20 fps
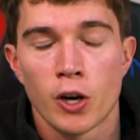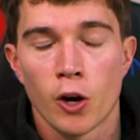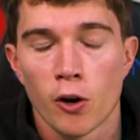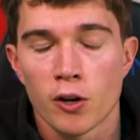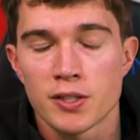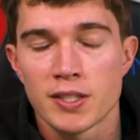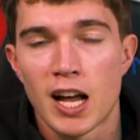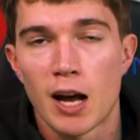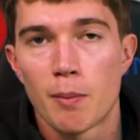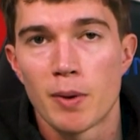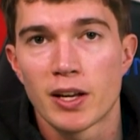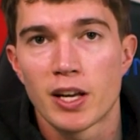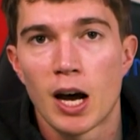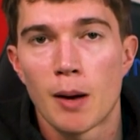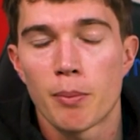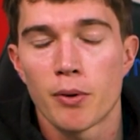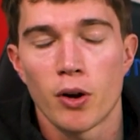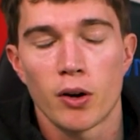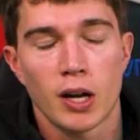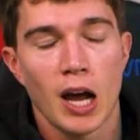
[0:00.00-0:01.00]
Kurt's now been
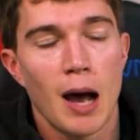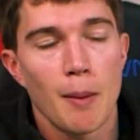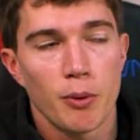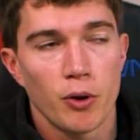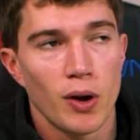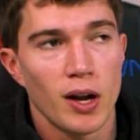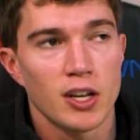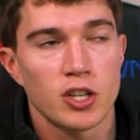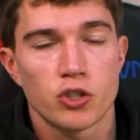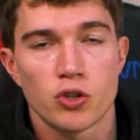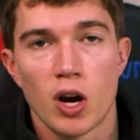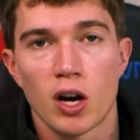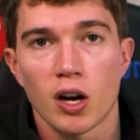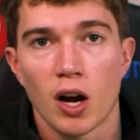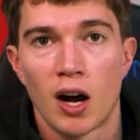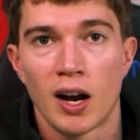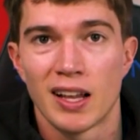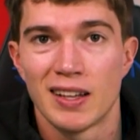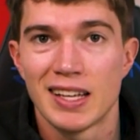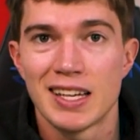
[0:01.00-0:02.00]
copyright
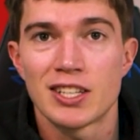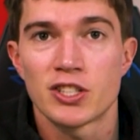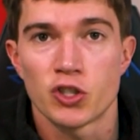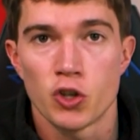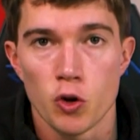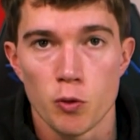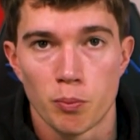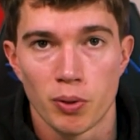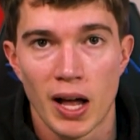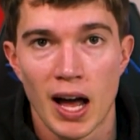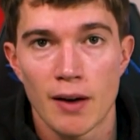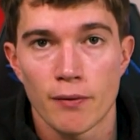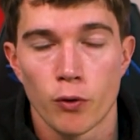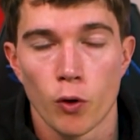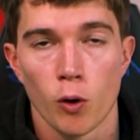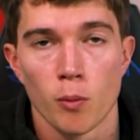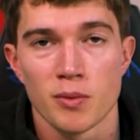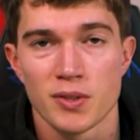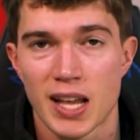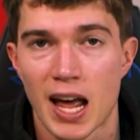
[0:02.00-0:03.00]
struck on at least two
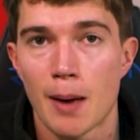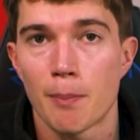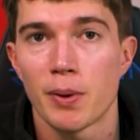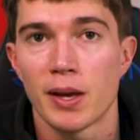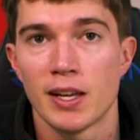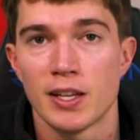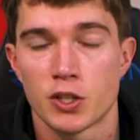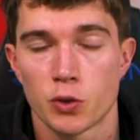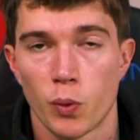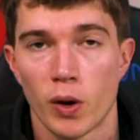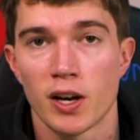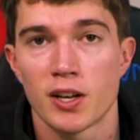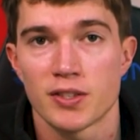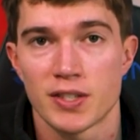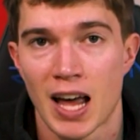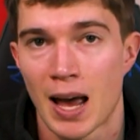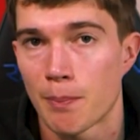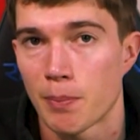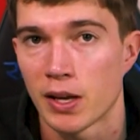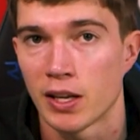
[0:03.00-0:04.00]
platforms, that being
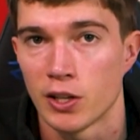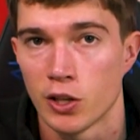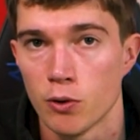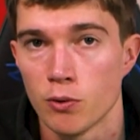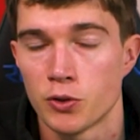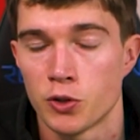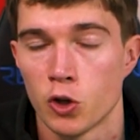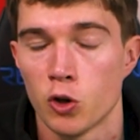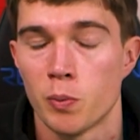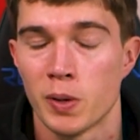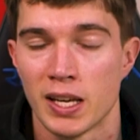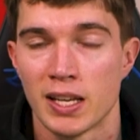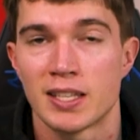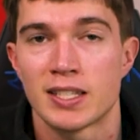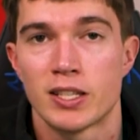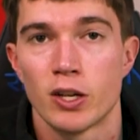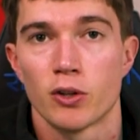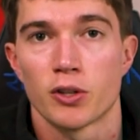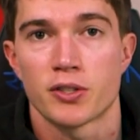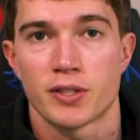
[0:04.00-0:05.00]
Twitch, that being YouTube. He
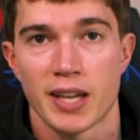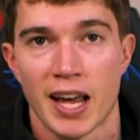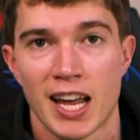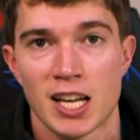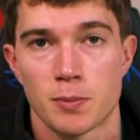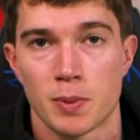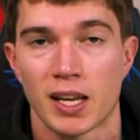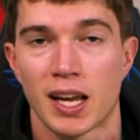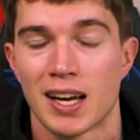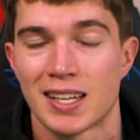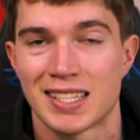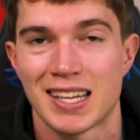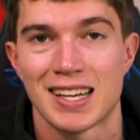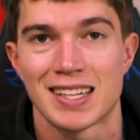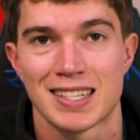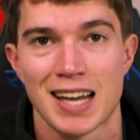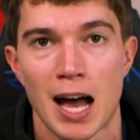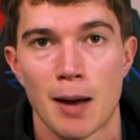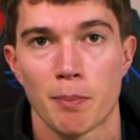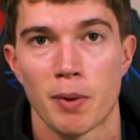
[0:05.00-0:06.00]
still stands because he
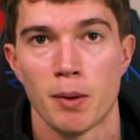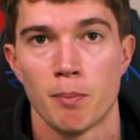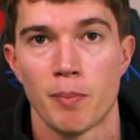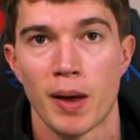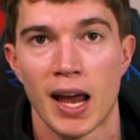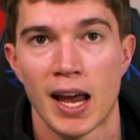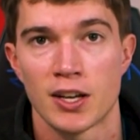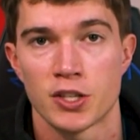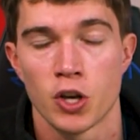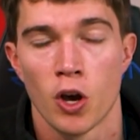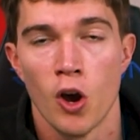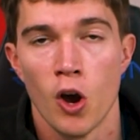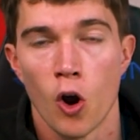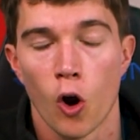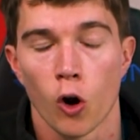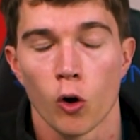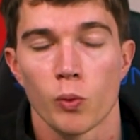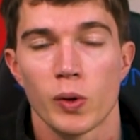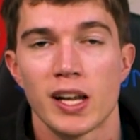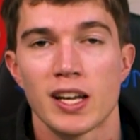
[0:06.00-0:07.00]
has not been banned
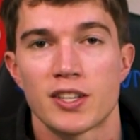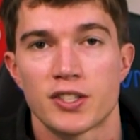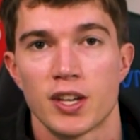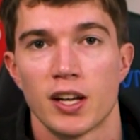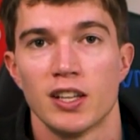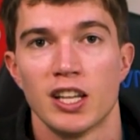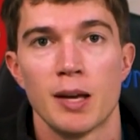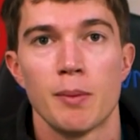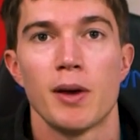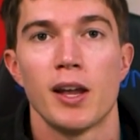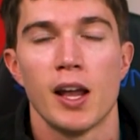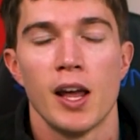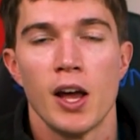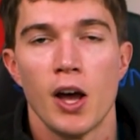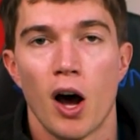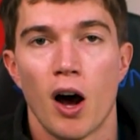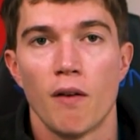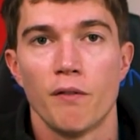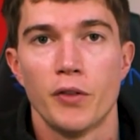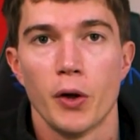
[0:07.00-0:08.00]
or reached the limit
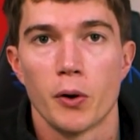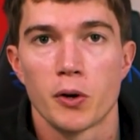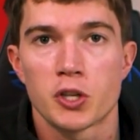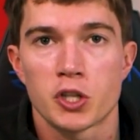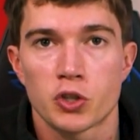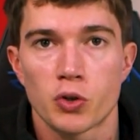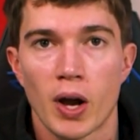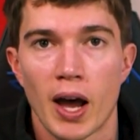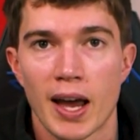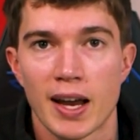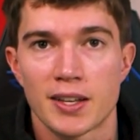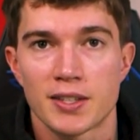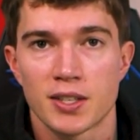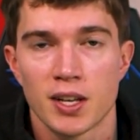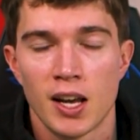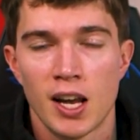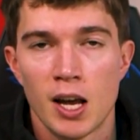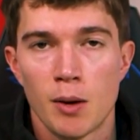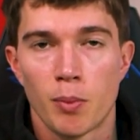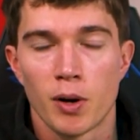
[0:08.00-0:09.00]
of those
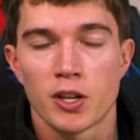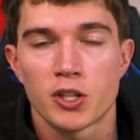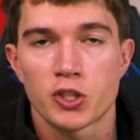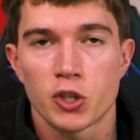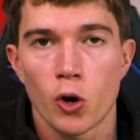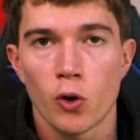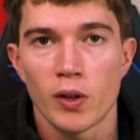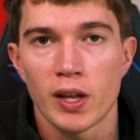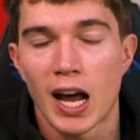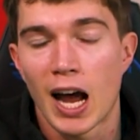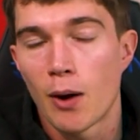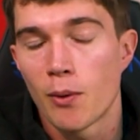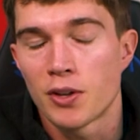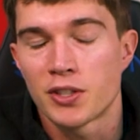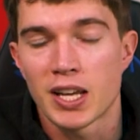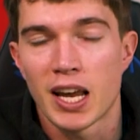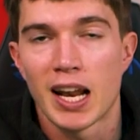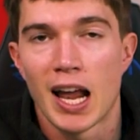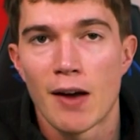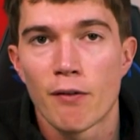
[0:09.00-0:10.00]
strikes, but certainly I
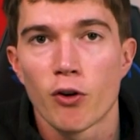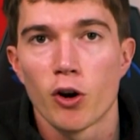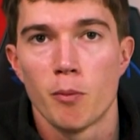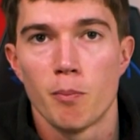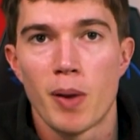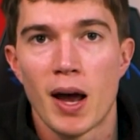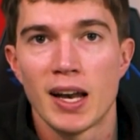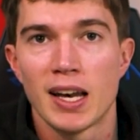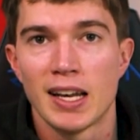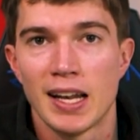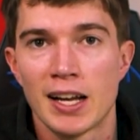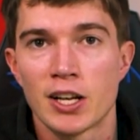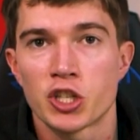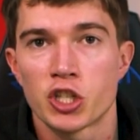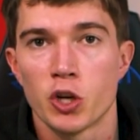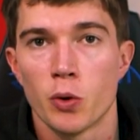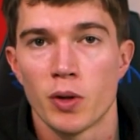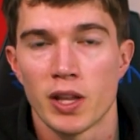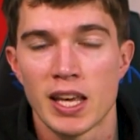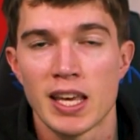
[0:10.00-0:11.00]
would say an ever-impending
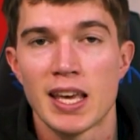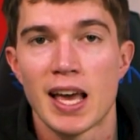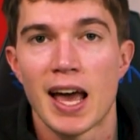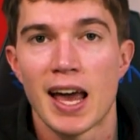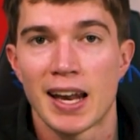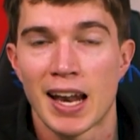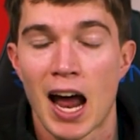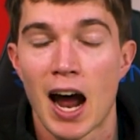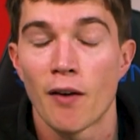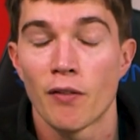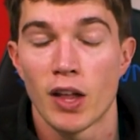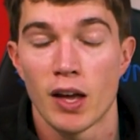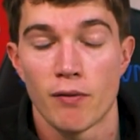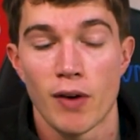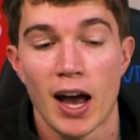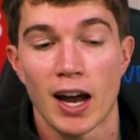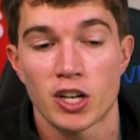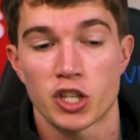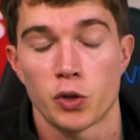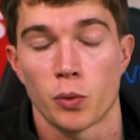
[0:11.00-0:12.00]
issue with EA and how
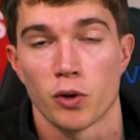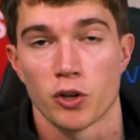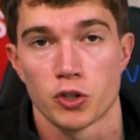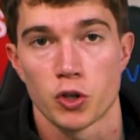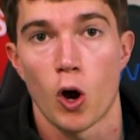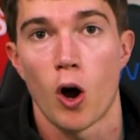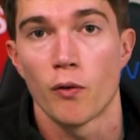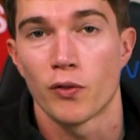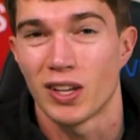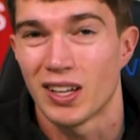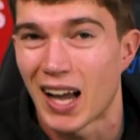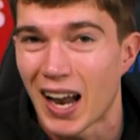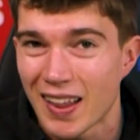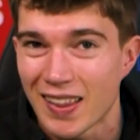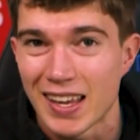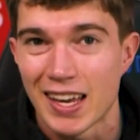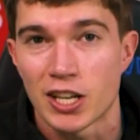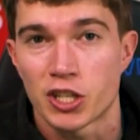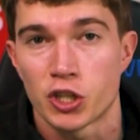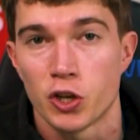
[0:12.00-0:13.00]
they've actually resolved a lot
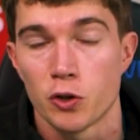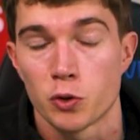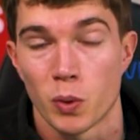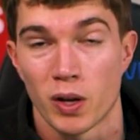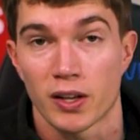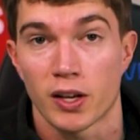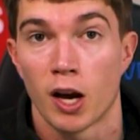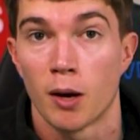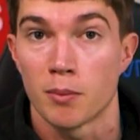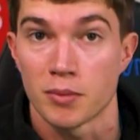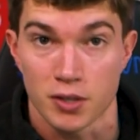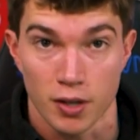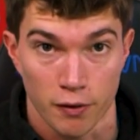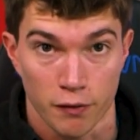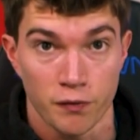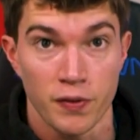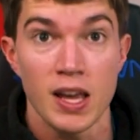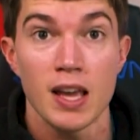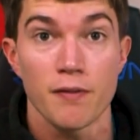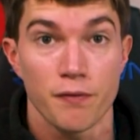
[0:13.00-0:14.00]
of the issues when it comes to
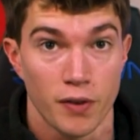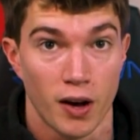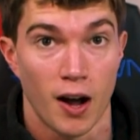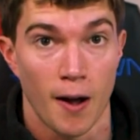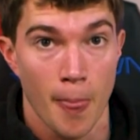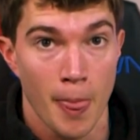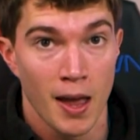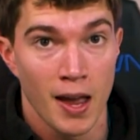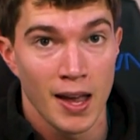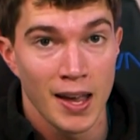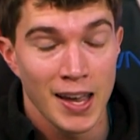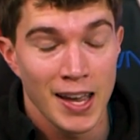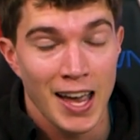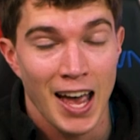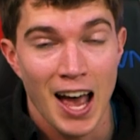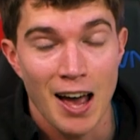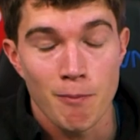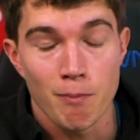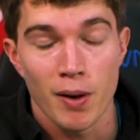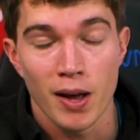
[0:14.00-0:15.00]
FIFA
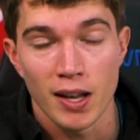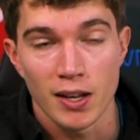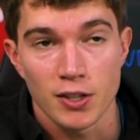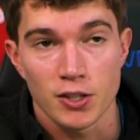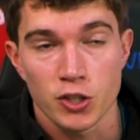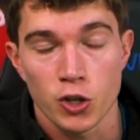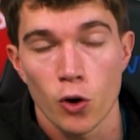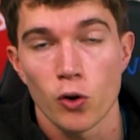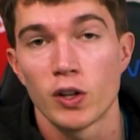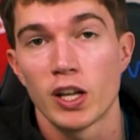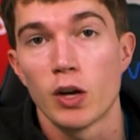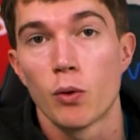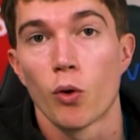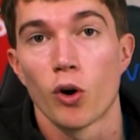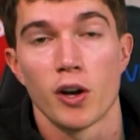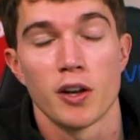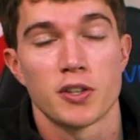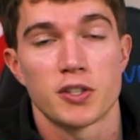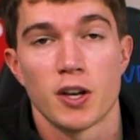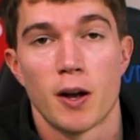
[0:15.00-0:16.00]
have been certainly
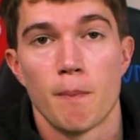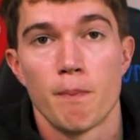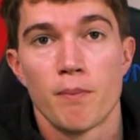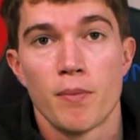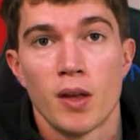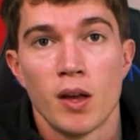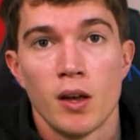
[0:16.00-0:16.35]
worrisome.